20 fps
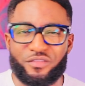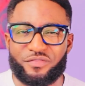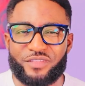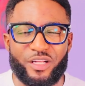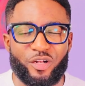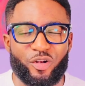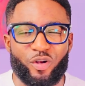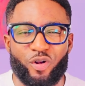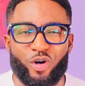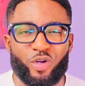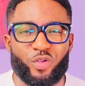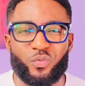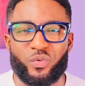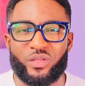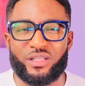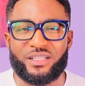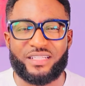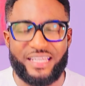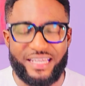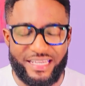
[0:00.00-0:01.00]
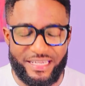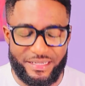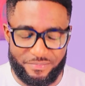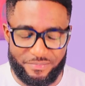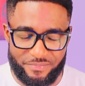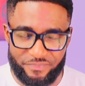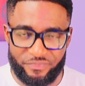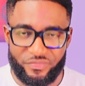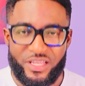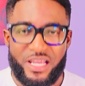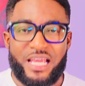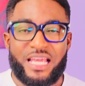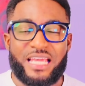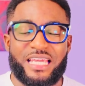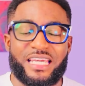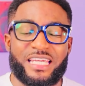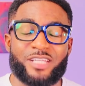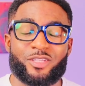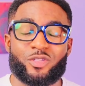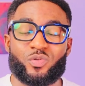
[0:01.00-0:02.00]
of the Lord will come
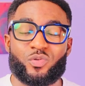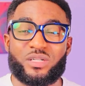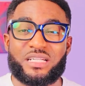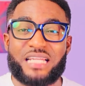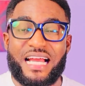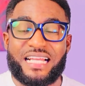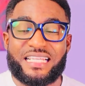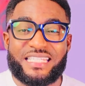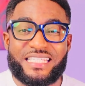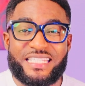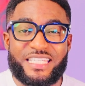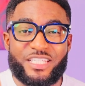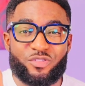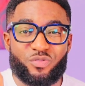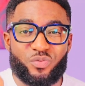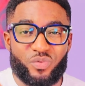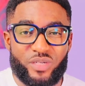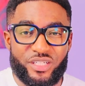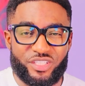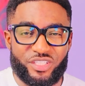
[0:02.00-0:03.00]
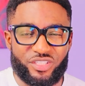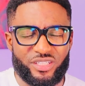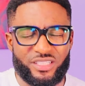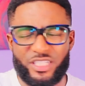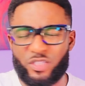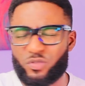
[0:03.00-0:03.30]
into that situation.